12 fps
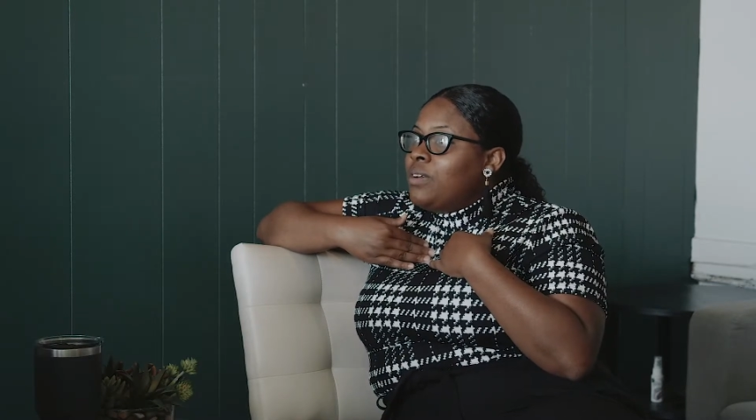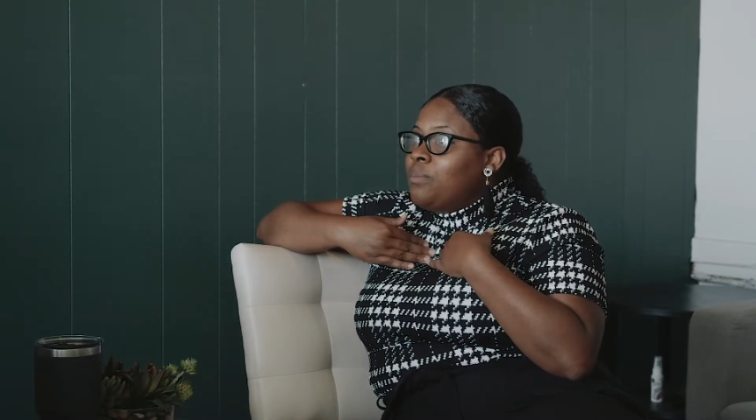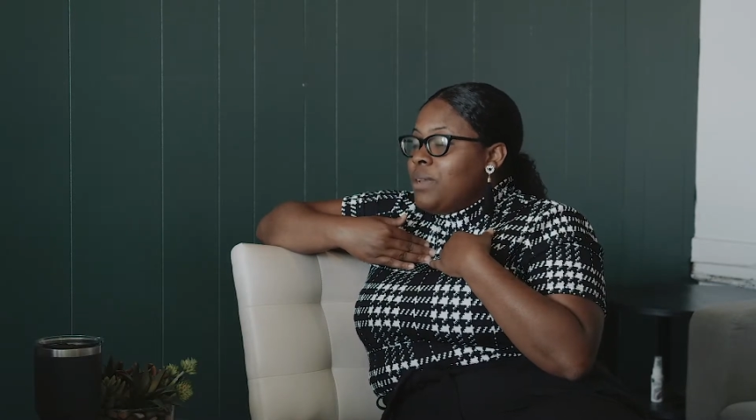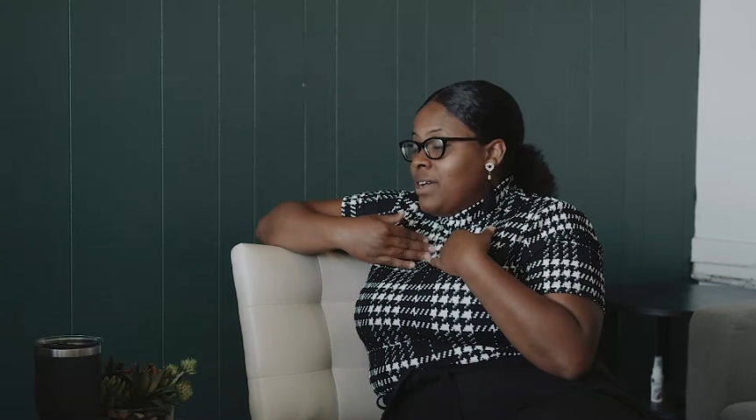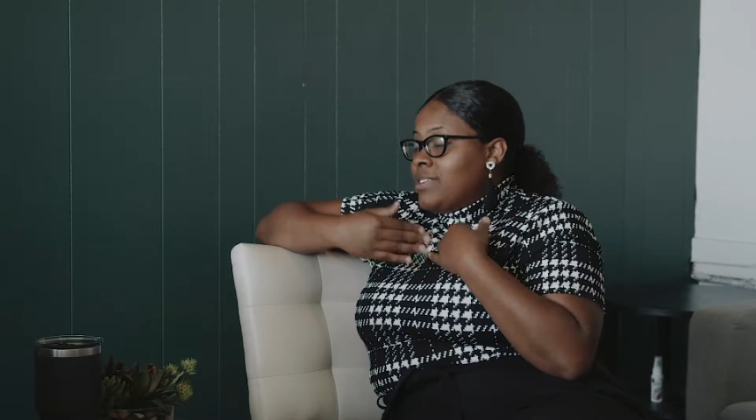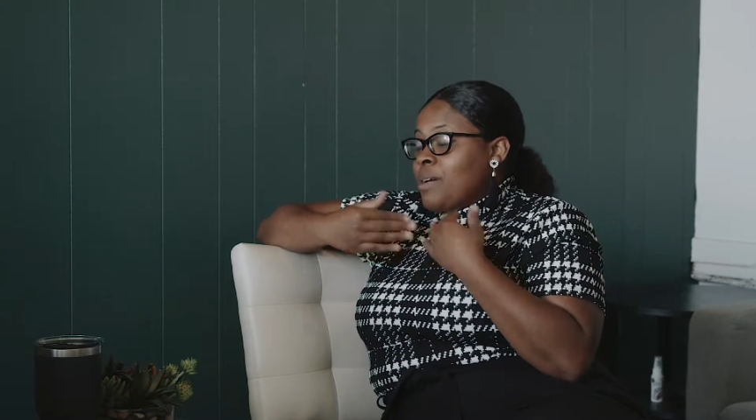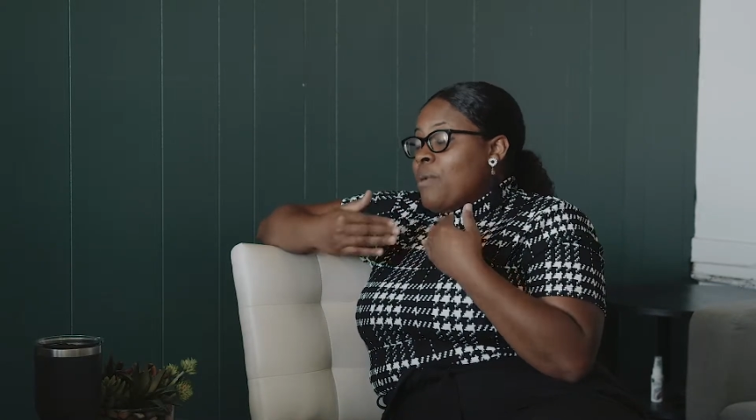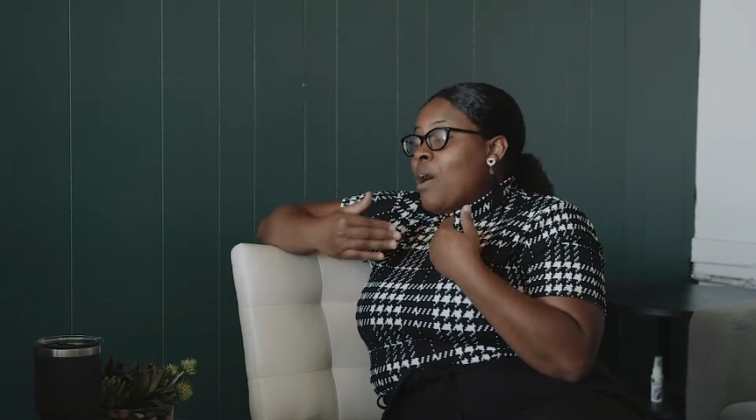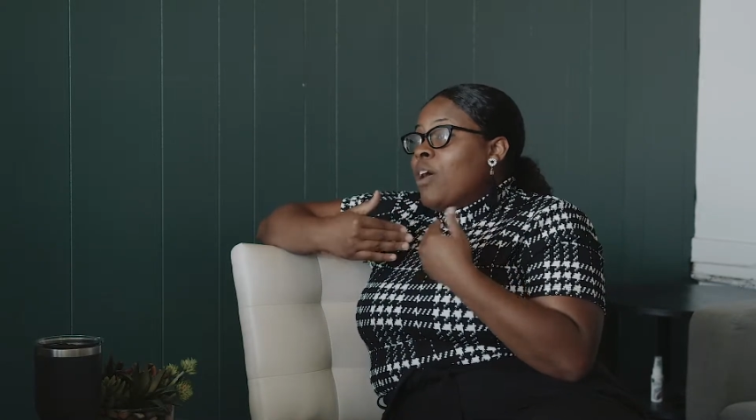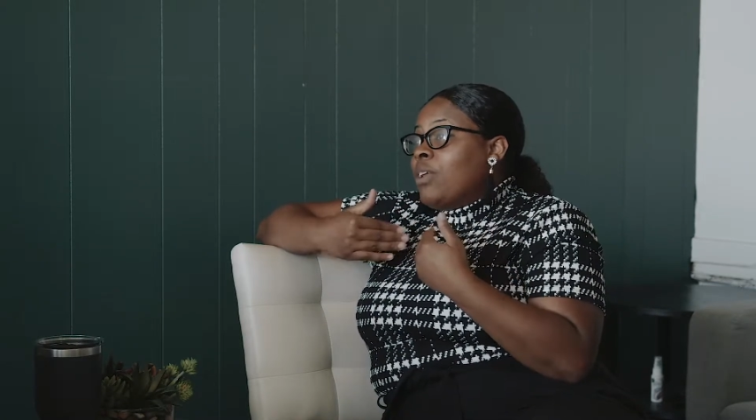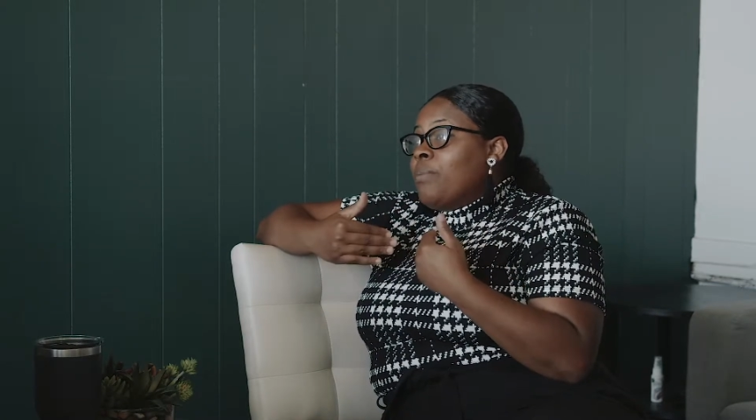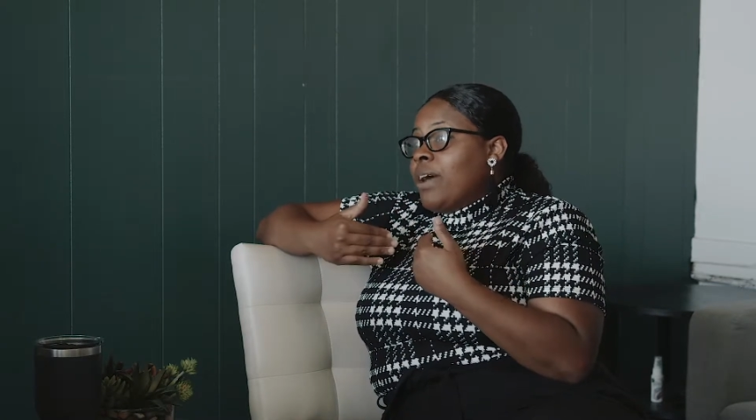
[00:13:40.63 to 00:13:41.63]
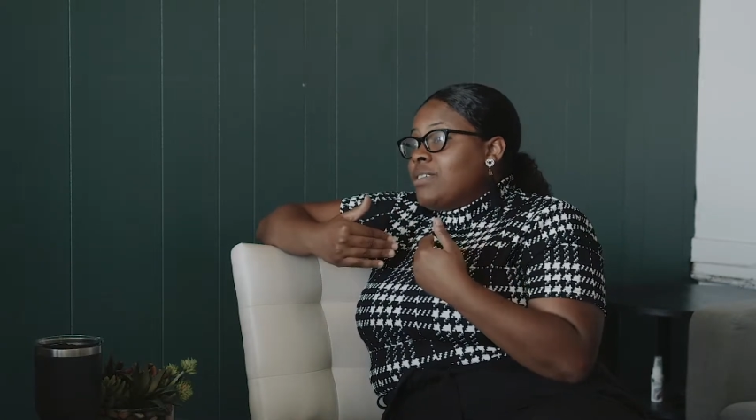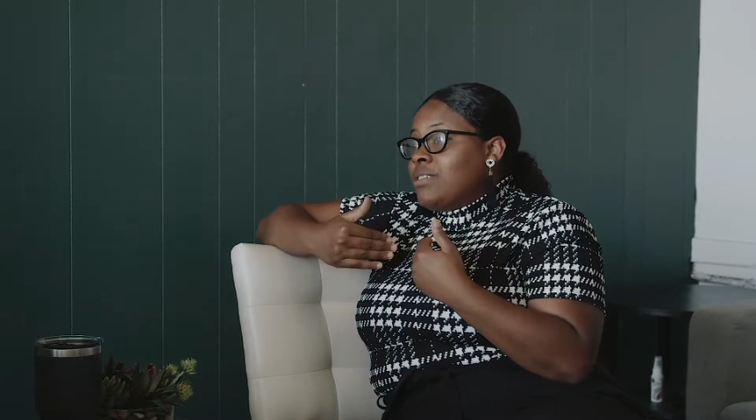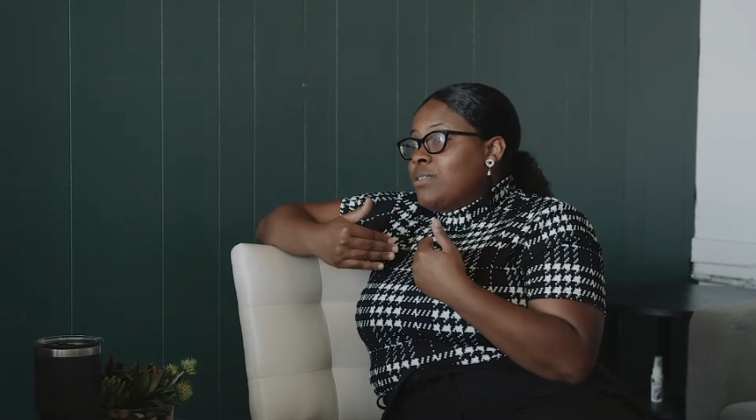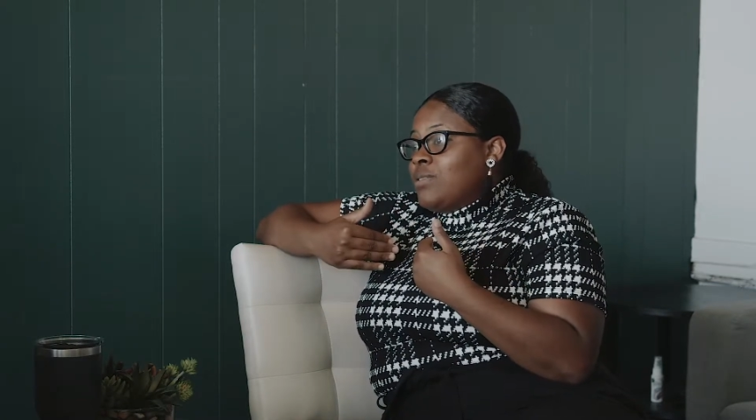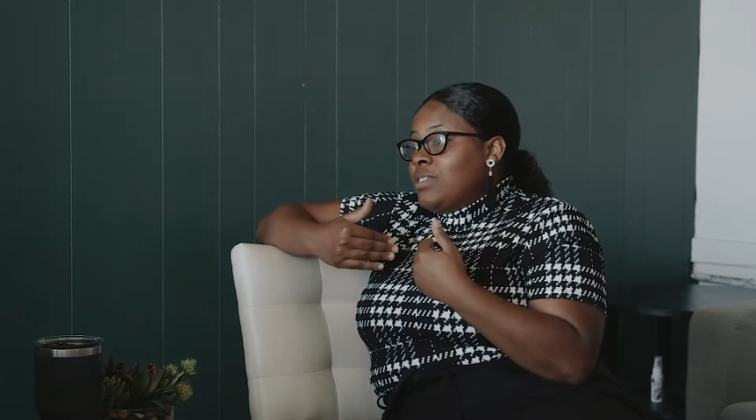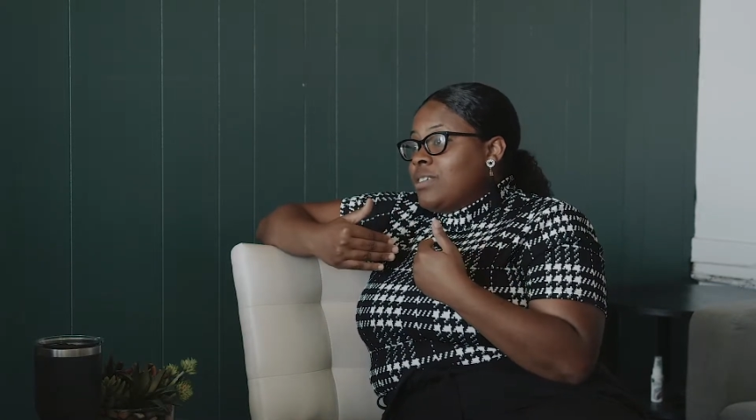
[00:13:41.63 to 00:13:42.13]
because I'm all about
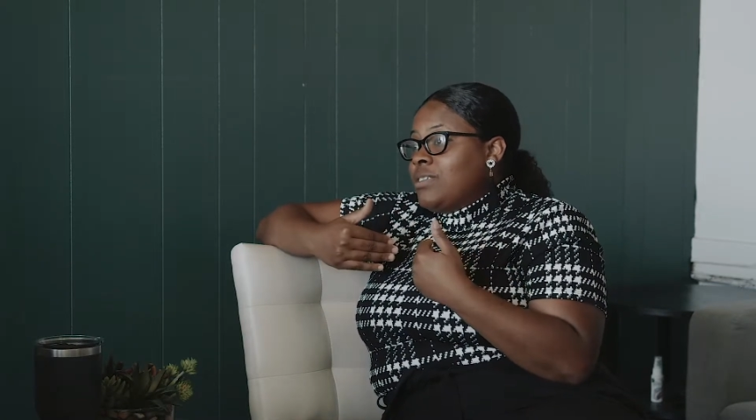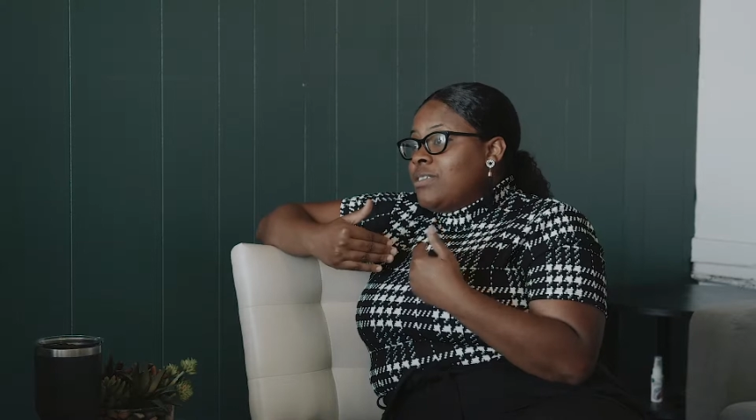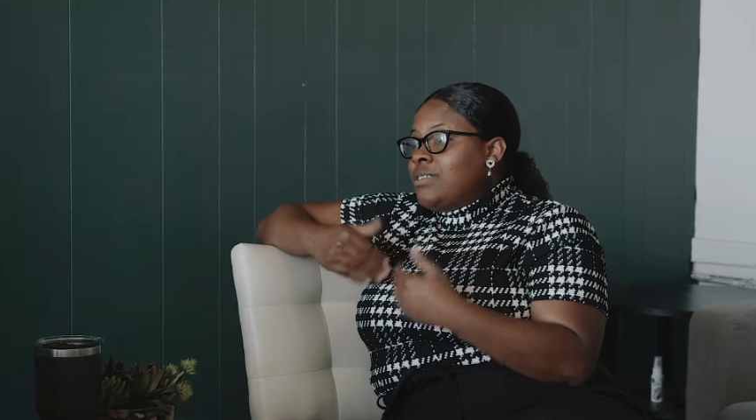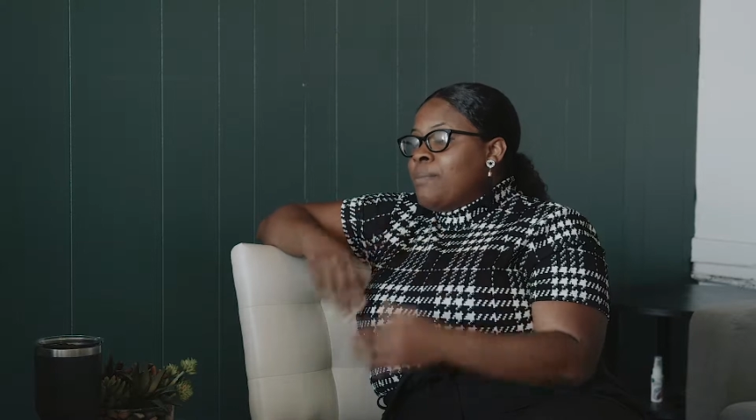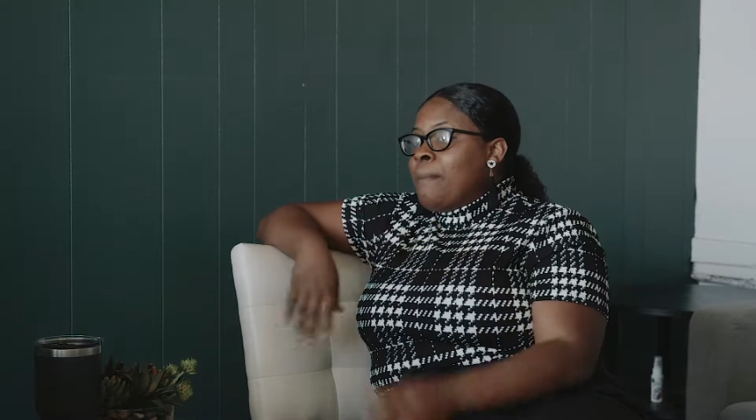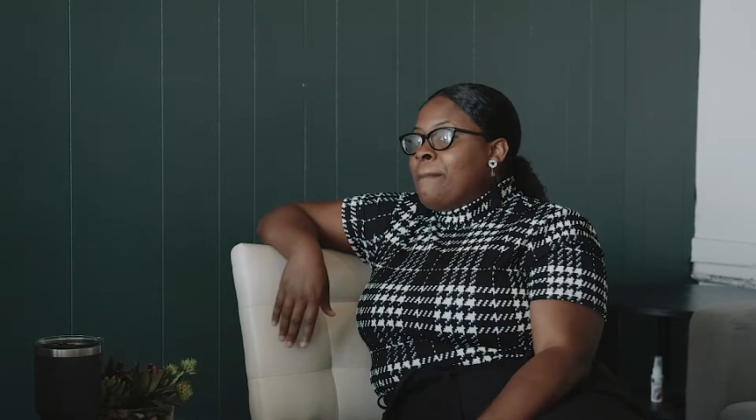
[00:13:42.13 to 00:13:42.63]
solutions,